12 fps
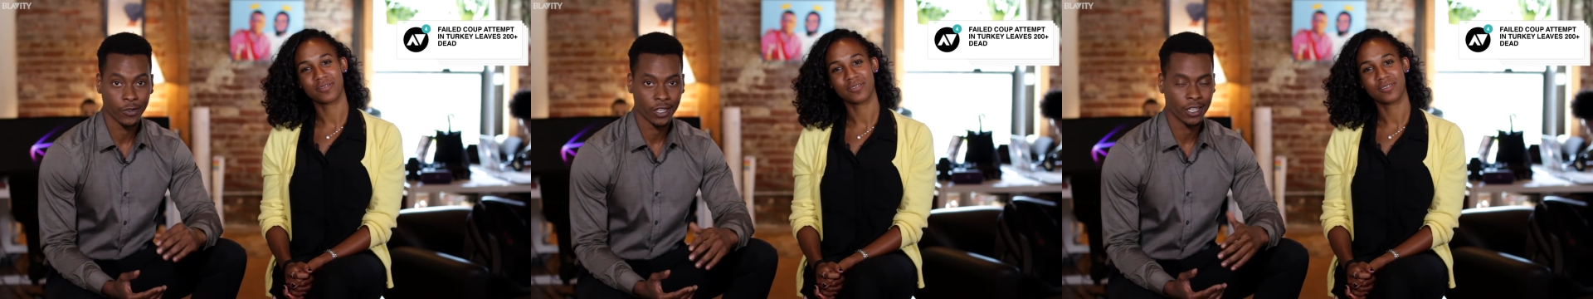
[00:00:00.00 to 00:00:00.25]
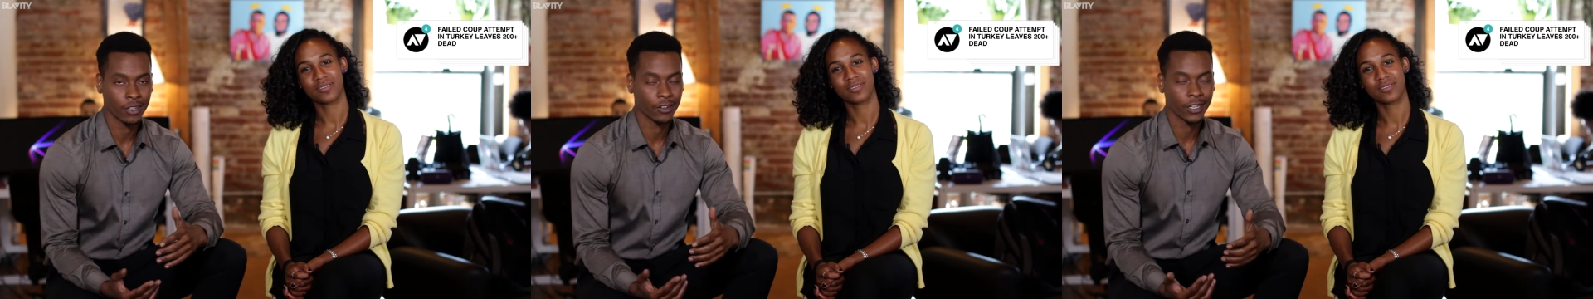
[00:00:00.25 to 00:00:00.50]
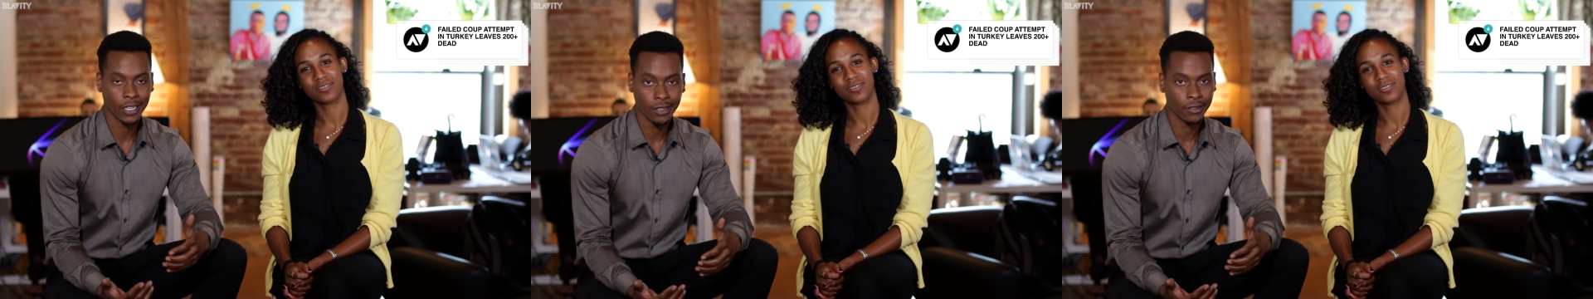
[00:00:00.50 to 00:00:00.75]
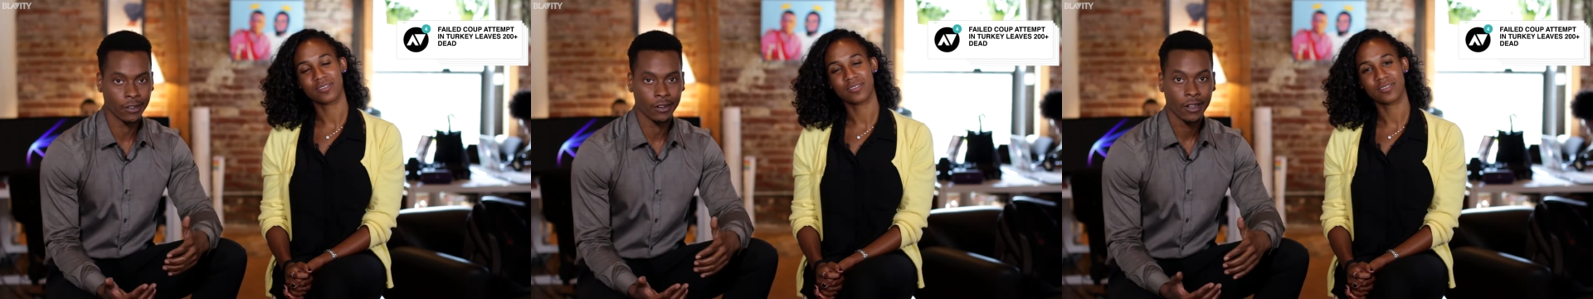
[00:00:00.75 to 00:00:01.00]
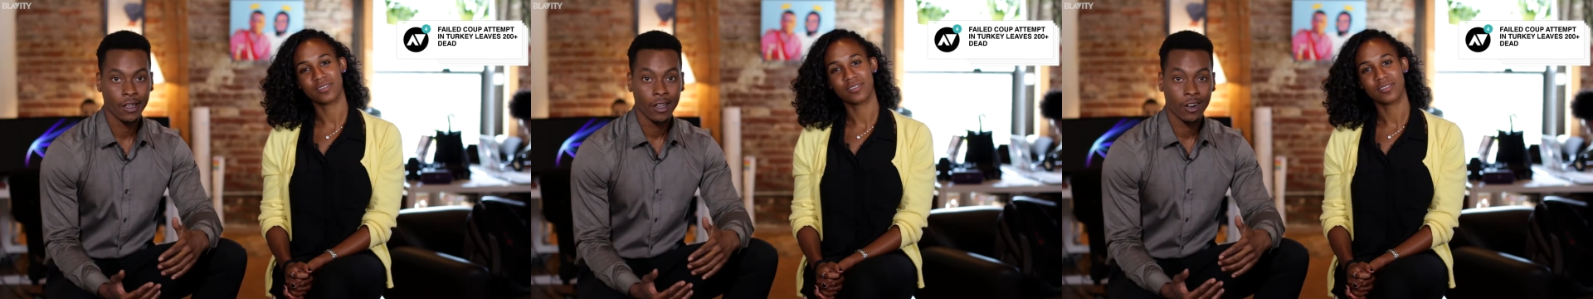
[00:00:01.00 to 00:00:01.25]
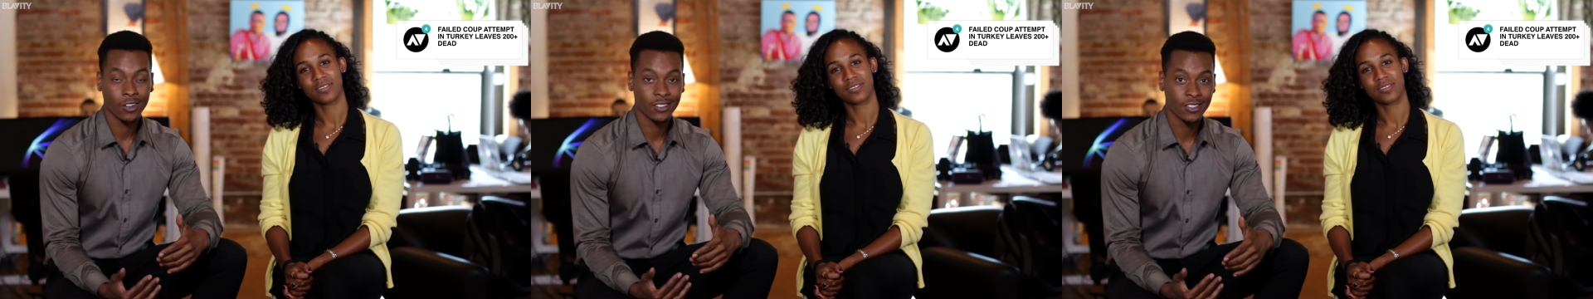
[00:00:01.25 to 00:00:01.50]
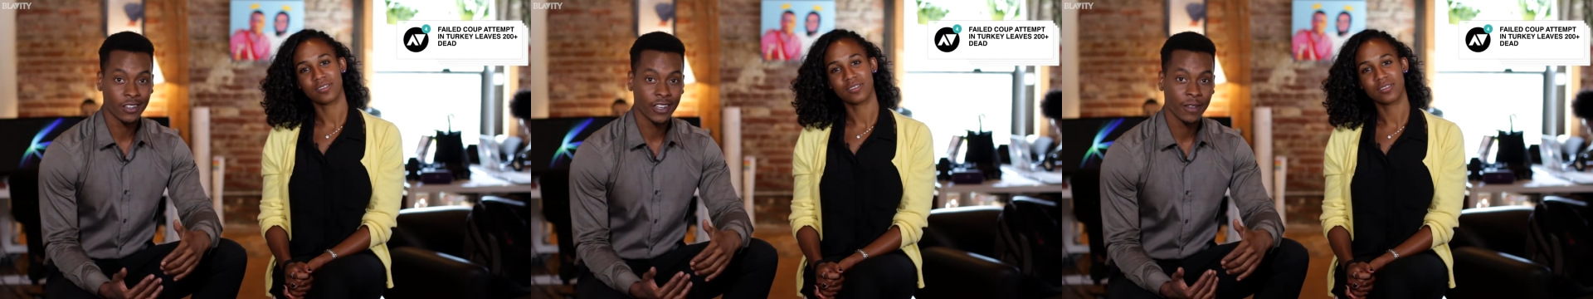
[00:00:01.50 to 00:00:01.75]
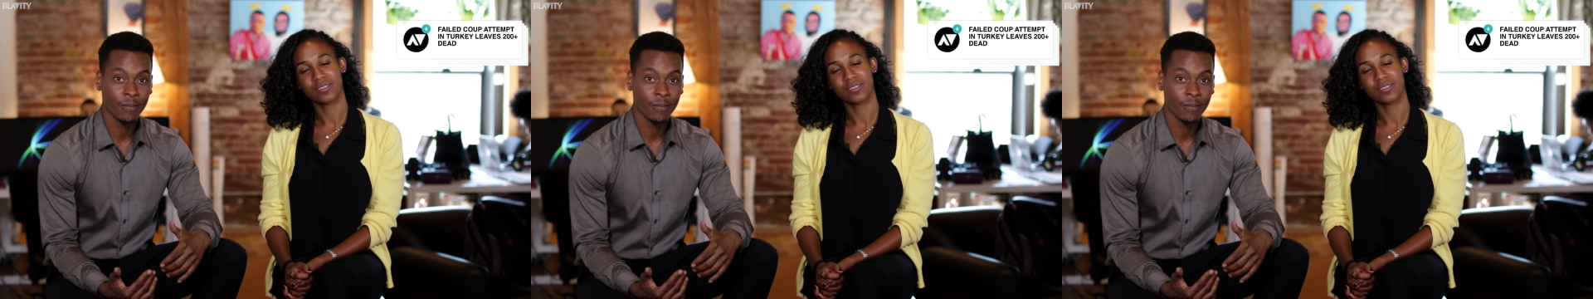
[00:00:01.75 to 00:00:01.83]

Speaker 1: over here either. On Sunday,